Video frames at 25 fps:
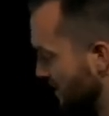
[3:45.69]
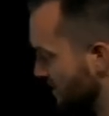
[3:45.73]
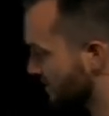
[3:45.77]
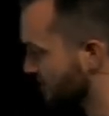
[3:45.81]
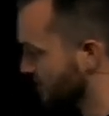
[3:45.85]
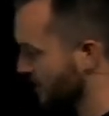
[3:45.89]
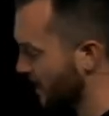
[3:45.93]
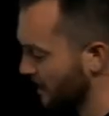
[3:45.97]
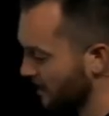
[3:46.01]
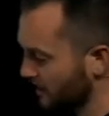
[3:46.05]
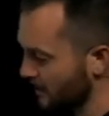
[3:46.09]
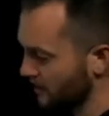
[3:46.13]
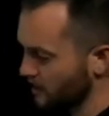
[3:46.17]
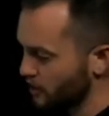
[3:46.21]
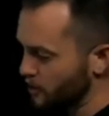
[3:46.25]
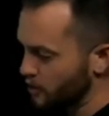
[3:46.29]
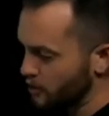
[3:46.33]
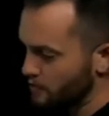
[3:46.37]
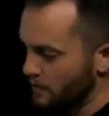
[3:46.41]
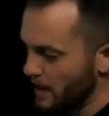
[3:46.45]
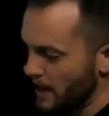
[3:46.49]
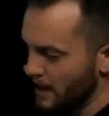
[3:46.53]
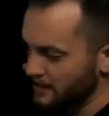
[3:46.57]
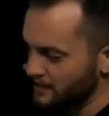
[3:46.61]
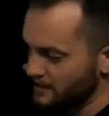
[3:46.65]
inside of the
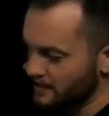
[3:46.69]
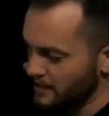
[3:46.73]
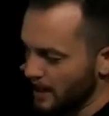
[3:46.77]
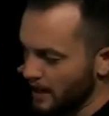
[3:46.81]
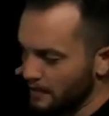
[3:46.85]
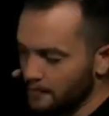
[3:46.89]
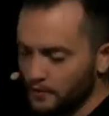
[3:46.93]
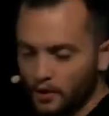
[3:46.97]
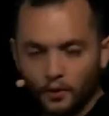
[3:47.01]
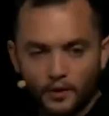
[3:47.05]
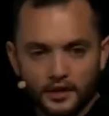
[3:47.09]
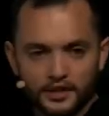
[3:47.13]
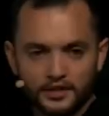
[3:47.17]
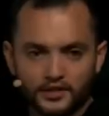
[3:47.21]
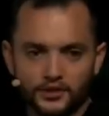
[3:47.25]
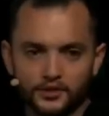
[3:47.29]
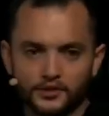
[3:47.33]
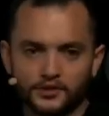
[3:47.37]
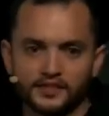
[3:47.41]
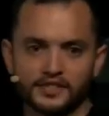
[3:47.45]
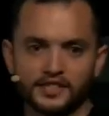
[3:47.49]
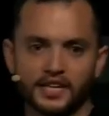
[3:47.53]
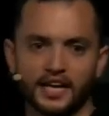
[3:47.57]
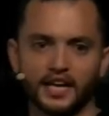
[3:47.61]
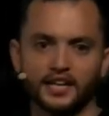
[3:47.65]
space, and I'm going to
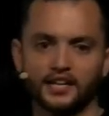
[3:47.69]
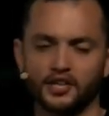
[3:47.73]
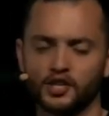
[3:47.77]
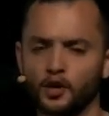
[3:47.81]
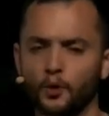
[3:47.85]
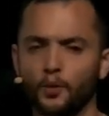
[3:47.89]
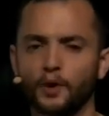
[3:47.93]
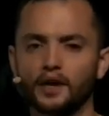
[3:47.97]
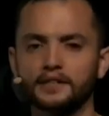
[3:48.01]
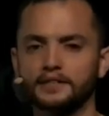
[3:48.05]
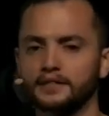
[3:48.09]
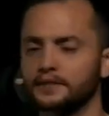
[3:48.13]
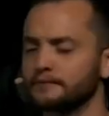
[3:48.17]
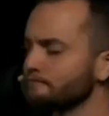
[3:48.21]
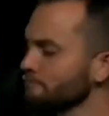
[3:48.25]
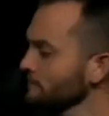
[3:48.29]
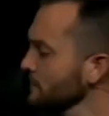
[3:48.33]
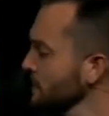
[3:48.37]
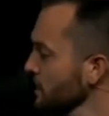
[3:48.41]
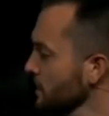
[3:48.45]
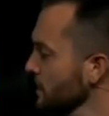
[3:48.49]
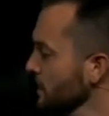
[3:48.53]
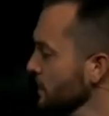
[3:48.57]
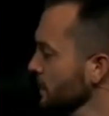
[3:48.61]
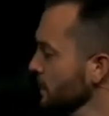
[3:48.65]
say, you know what?
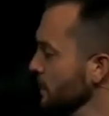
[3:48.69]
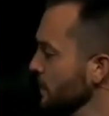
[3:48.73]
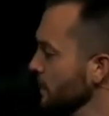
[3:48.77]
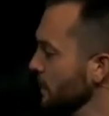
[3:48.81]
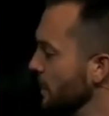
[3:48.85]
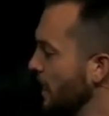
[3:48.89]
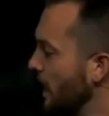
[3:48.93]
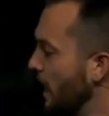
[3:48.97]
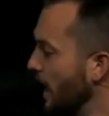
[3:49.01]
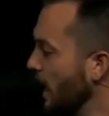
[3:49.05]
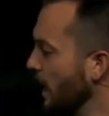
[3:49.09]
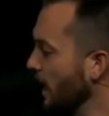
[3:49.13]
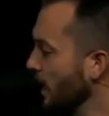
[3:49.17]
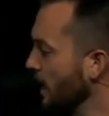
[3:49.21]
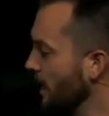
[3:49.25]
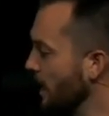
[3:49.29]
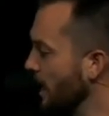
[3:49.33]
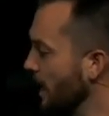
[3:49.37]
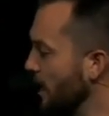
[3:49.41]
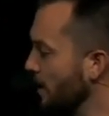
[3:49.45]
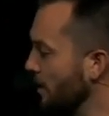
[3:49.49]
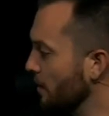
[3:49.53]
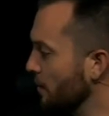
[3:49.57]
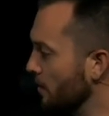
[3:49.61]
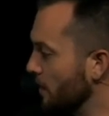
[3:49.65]
I
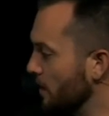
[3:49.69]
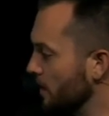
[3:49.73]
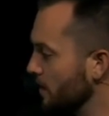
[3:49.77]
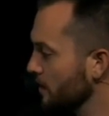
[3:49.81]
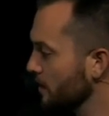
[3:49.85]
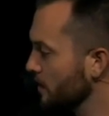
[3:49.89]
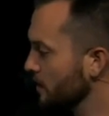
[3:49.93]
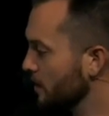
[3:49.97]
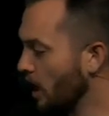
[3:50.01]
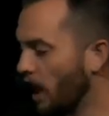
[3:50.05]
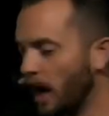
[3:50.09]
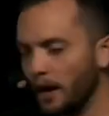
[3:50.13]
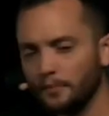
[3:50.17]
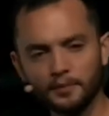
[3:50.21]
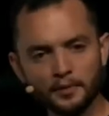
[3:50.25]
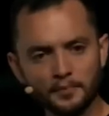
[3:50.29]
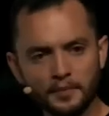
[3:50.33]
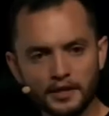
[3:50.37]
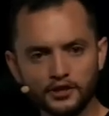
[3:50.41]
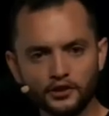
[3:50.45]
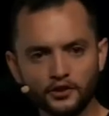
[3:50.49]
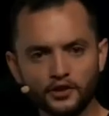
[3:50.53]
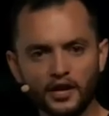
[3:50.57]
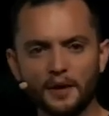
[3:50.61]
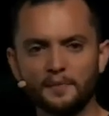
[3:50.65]
am
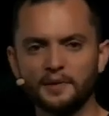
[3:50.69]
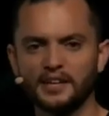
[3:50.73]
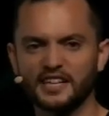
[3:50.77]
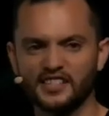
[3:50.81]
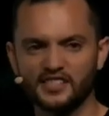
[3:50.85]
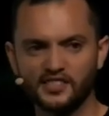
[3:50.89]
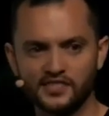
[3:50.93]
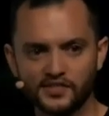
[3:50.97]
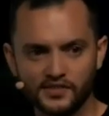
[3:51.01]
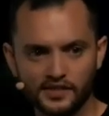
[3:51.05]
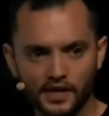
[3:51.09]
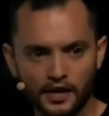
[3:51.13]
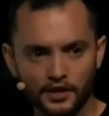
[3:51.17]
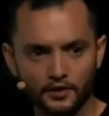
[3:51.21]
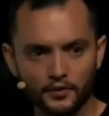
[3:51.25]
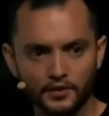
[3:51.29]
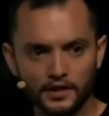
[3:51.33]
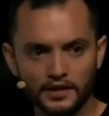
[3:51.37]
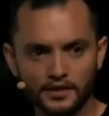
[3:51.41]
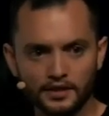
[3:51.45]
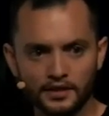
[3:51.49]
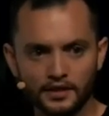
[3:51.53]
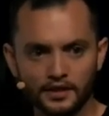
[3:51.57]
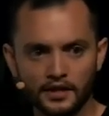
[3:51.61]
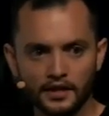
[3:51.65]
complimentary. I'm an
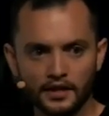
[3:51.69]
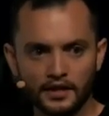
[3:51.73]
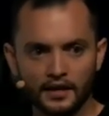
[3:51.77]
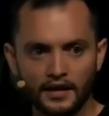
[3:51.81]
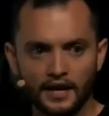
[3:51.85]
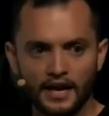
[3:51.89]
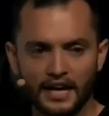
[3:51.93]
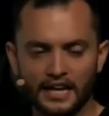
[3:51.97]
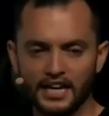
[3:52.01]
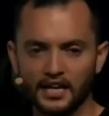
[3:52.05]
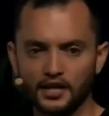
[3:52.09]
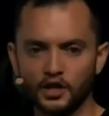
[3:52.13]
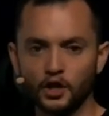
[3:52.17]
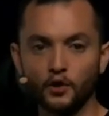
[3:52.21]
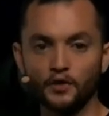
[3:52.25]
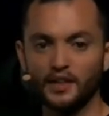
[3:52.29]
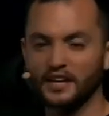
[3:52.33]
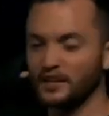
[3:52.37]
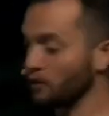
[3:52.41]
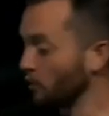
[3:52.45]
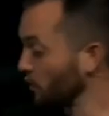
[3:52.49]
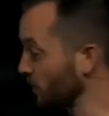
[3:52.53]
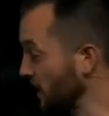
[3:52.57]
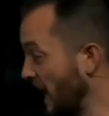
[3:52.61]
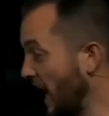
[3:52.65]
accelerant and I know that
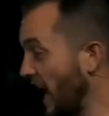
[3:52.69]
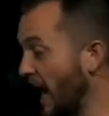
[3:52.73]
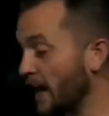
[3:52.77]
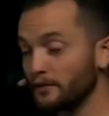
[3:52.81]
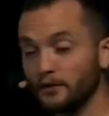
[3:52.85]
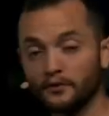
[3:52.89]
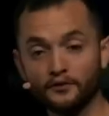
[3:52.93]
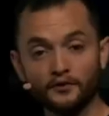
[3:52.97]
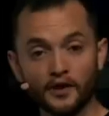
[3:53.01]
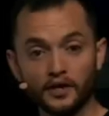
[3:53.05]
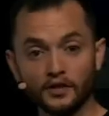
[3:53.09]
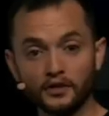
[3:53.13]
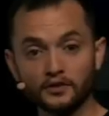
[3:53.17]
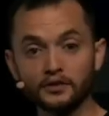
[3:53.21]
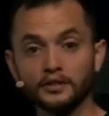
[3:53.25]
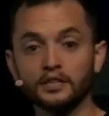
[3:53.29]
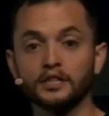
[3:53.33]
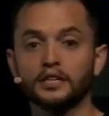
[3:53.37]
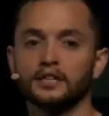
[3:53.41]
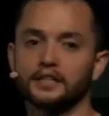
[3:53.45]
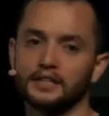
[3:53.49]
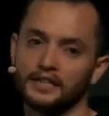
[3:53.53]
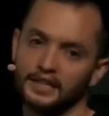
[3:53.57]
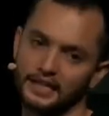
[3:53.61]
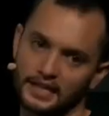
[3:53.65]
in order to have a funnel,
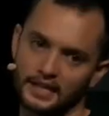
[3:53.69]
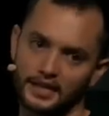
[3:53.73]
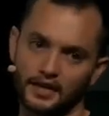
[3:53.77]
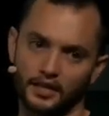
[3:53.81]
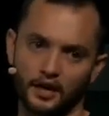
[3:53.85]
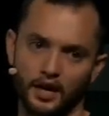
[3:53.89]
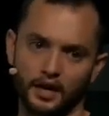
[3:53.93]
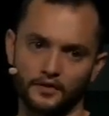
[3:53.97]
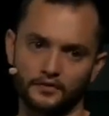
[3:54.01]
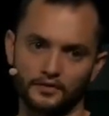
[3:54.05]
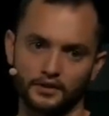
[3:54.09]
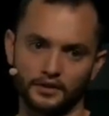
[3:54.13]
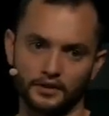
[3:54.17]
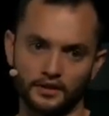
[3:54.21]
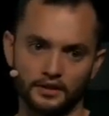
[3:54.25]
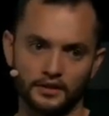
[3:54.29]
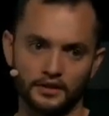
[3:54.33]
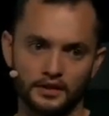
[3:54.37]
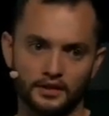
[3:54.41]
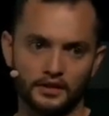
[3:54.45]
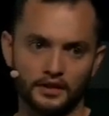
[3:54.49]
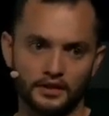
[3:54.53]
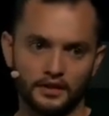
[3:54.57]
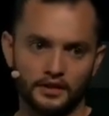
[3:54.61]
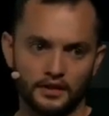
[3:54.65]
you need an offer
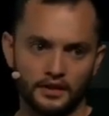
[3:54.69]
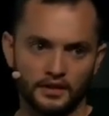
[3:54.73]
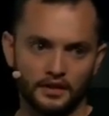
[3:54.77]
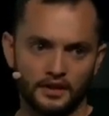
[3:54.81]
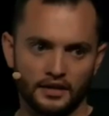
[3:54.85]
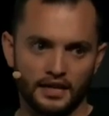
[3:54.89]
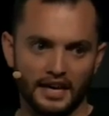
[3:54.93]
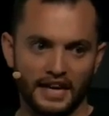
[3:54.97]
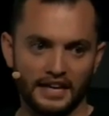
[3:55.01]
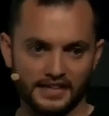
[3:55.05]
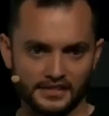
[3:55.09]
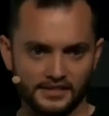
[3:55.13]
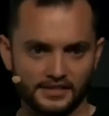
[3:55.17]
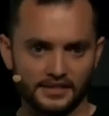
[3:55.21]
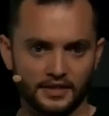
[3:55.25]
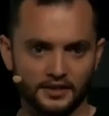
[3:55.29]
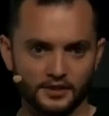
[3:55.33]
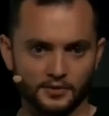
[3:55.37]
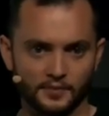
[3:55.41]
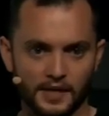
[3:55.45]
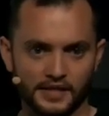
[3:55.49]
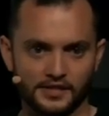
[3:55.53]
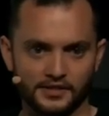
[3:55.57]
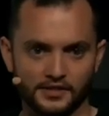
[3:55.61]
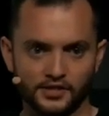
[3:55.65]
and a
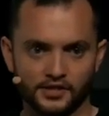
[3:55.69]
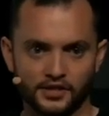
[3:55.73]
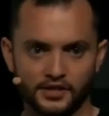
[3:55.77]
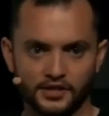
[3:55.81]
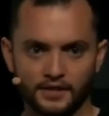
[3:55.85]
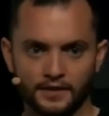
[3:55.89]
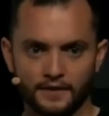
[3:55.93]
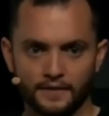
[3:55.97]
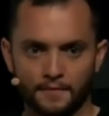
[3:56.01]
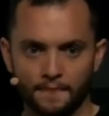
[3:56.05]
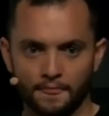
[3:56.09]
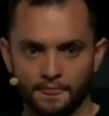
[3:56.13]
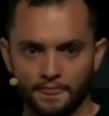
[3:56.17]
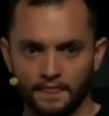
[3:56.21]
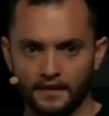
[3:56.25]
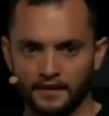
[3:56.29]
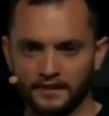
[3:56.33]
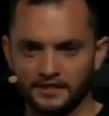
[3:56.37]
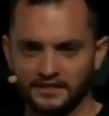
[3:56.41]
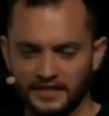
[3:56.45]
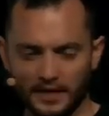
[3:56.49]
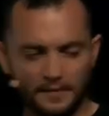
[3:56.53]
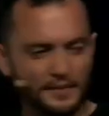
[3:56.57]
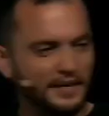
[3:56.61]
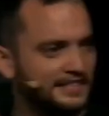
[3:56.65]
sales message.
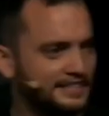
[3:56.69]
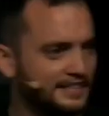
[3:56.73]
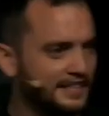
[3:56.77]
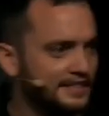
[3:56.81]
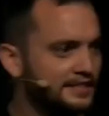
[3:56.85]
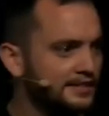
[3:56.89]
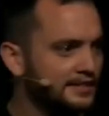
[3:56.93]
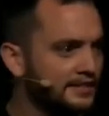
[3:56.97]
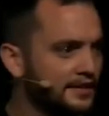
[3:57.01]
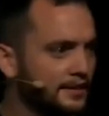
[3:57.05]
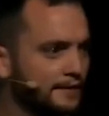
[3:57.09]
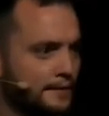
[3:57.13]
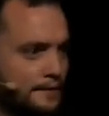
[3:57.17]
Does that make sense?